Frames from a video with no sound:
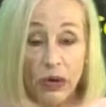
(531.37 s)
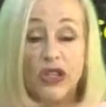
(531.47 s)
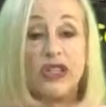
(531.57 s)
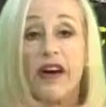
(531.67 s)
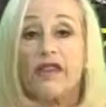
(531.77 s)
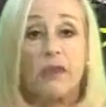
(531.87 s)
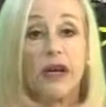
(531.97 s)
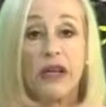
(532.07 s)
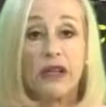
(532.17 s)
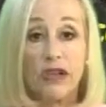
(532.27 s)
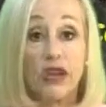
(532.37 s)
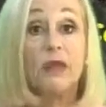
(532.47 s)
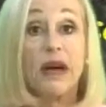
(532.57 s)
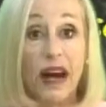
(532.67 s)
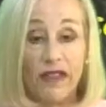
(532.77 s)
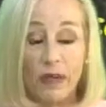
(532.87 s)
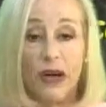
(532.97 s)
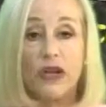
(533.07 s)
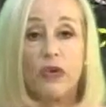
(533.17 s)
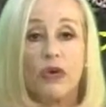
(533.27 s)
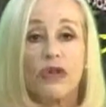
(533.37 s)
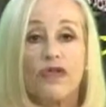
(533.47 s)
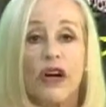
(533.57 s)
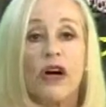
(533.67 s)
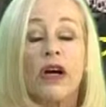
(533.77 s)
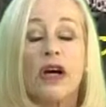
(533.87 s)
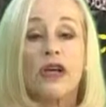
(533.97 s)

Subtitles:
which is should be everybody's worst fear.